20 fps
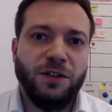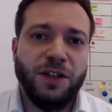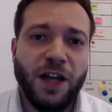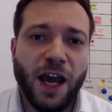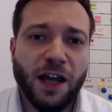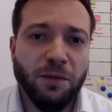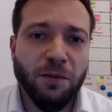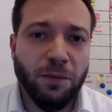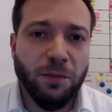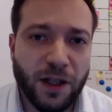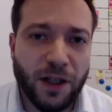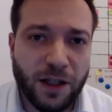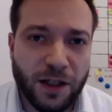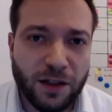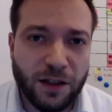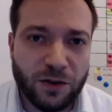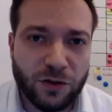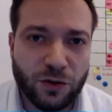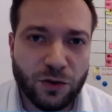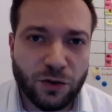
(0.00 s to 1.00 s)
can
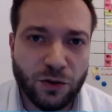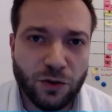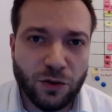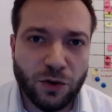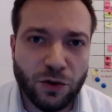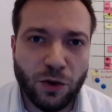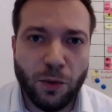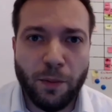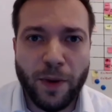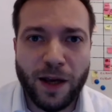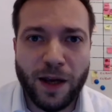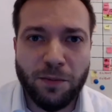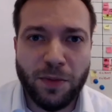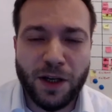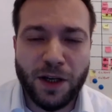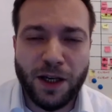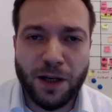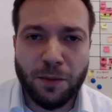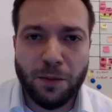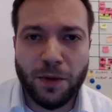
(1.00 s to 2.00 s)
be to
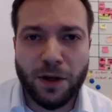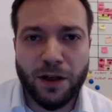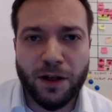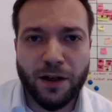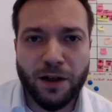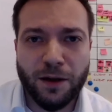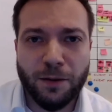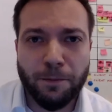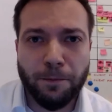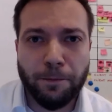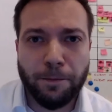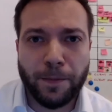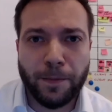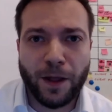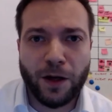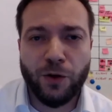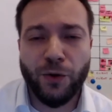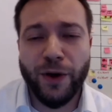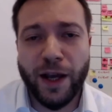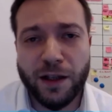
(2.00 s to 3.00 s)
maybe
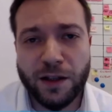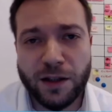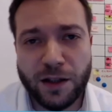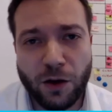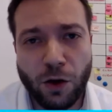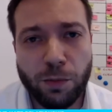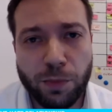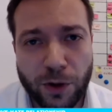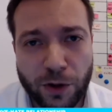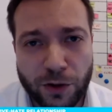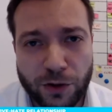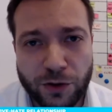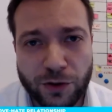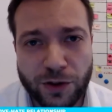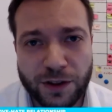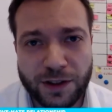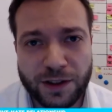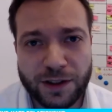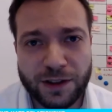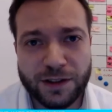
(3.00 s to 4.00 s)
create
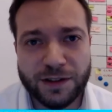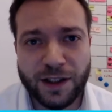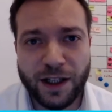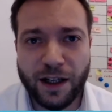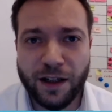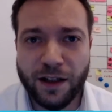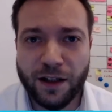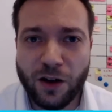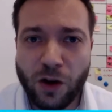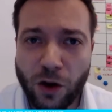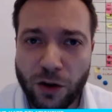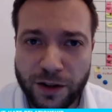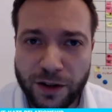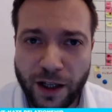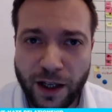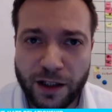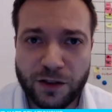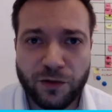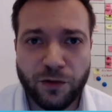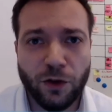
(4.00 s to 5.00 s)
opportunities and
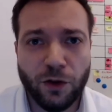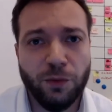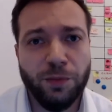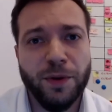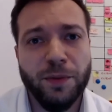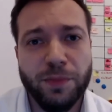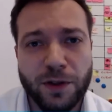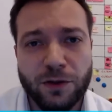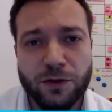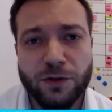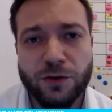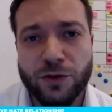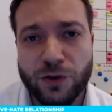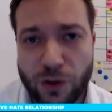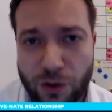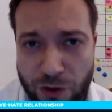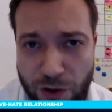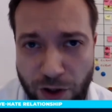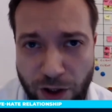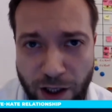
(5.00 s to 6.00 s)
context for people to
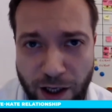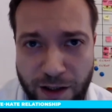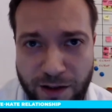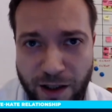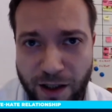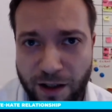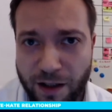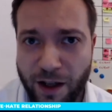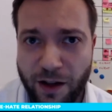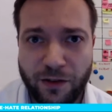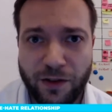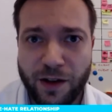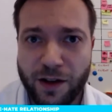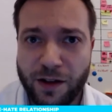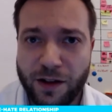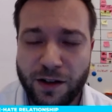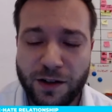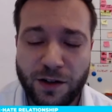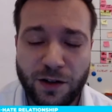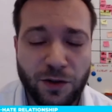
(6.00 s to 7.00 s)
socialize. And I
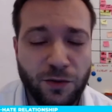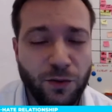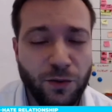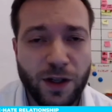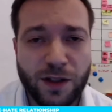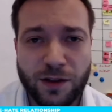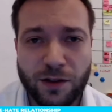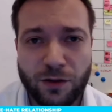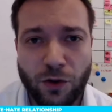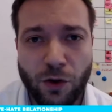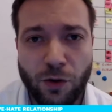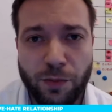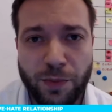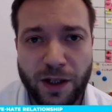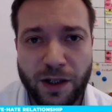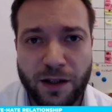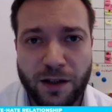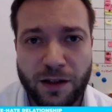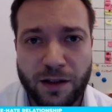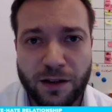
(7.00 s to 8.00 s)
think it was a
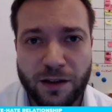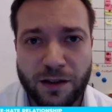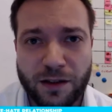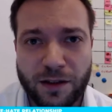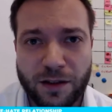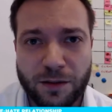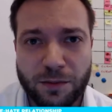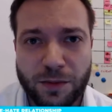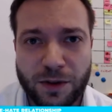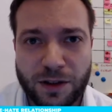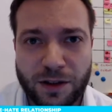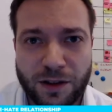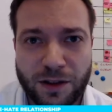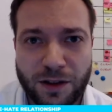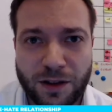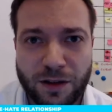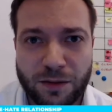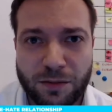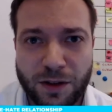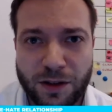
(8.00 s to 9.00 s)
topic
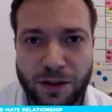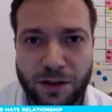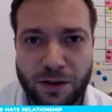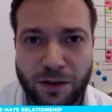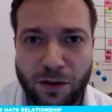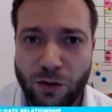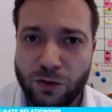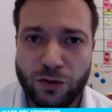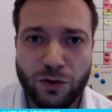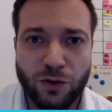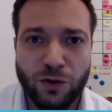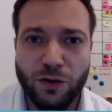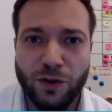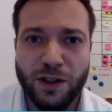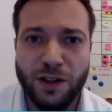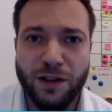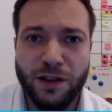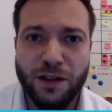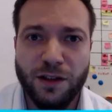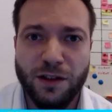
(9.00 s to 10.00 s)

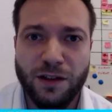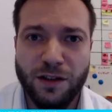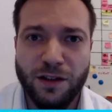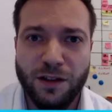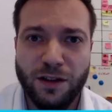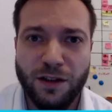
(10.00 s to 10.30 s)
also in